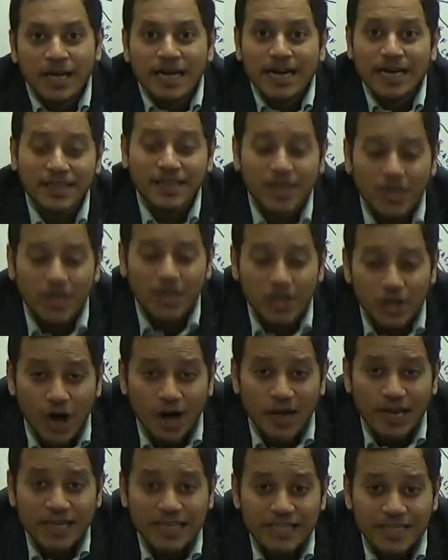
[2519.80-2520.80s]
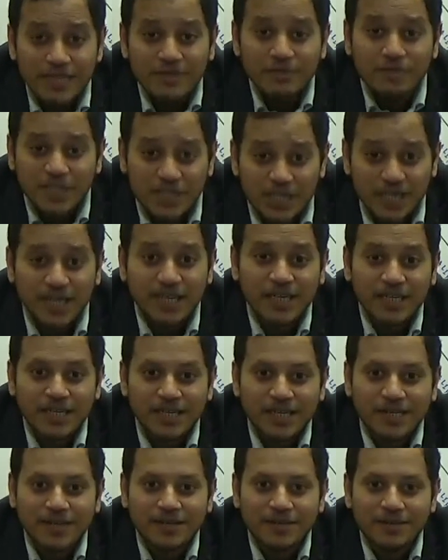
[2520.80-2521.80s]
In the Rockies, in which
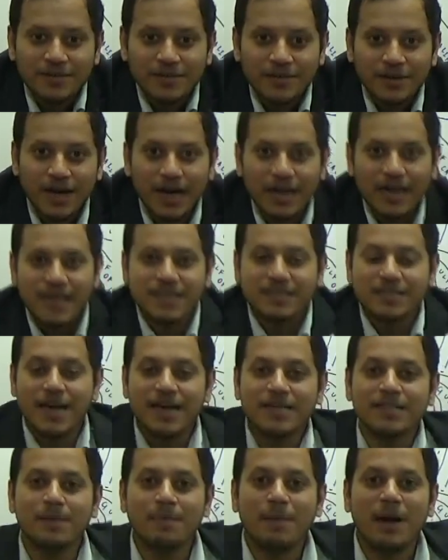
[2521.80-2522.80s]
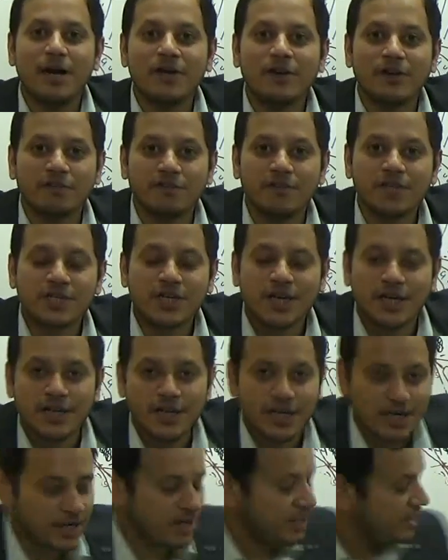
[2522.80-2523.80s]
country? Alaska is a part of which country?